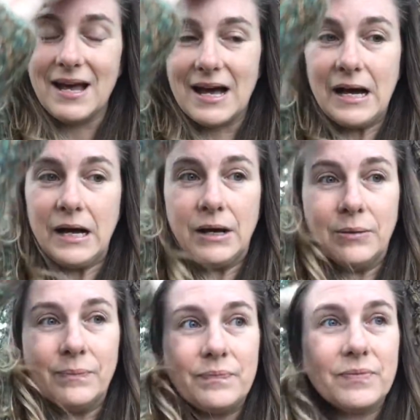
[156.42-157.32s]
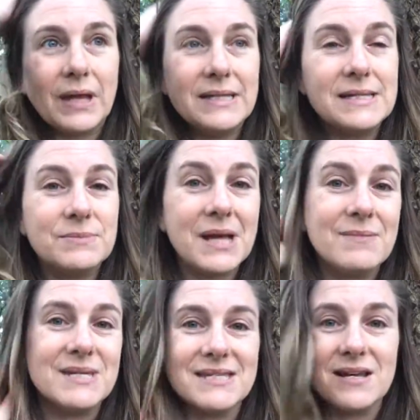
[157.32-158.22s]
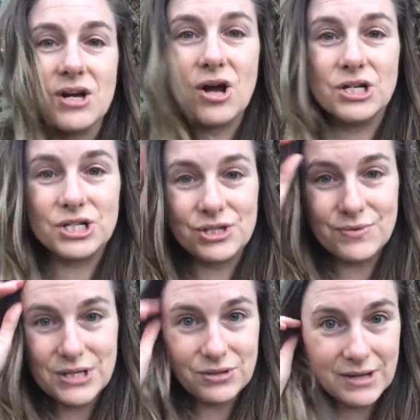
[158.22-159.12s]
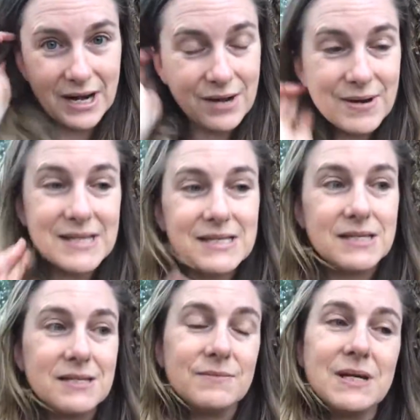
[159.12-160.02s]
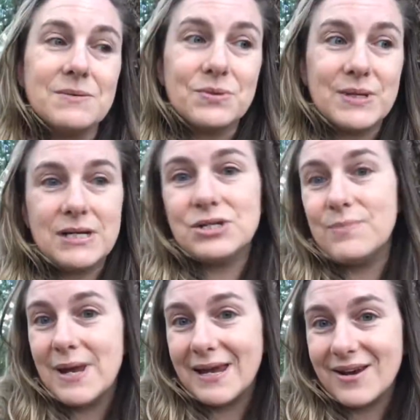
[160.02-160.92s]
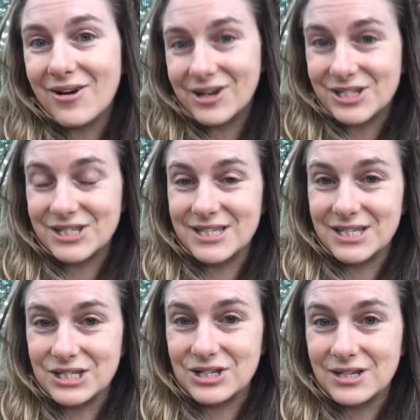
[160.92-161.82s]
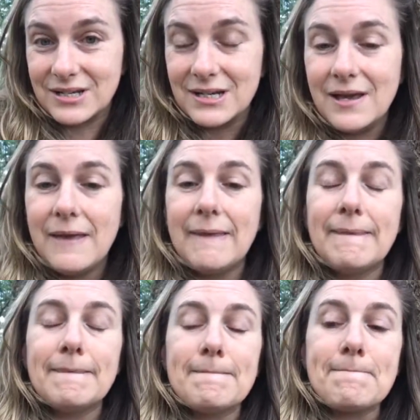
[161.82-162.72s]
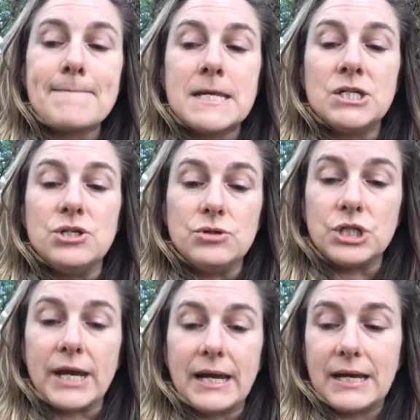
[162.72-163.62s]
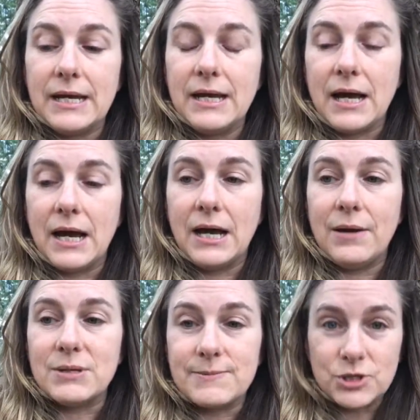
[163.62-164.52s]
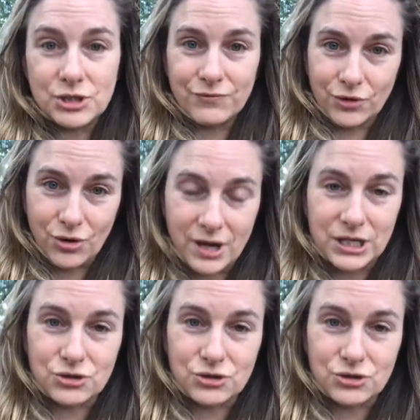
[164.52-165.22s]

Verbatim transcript: Um, and sometimes it's unconscious, we do it anyways, and sometimes we need to make a conscious decision to shake, um, especially for chronic